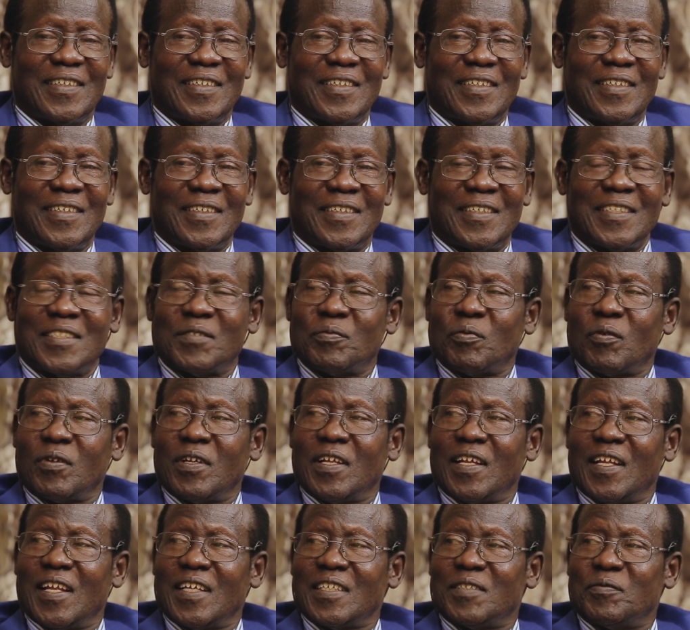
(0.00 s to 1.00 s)
It is for
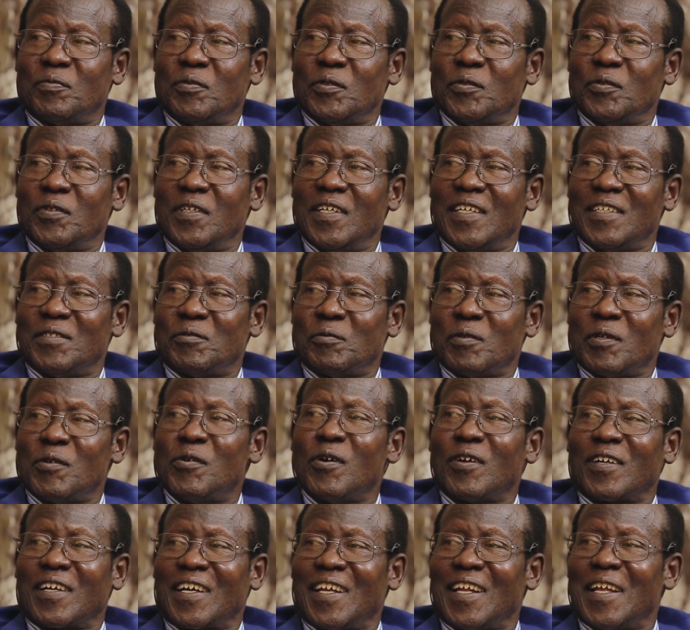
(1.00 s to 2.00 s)
the last few days we
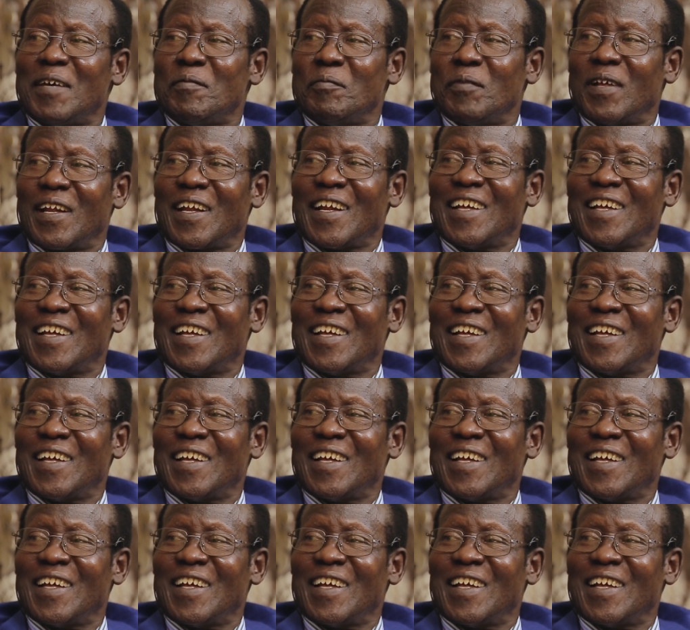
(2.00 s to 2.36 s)
got climate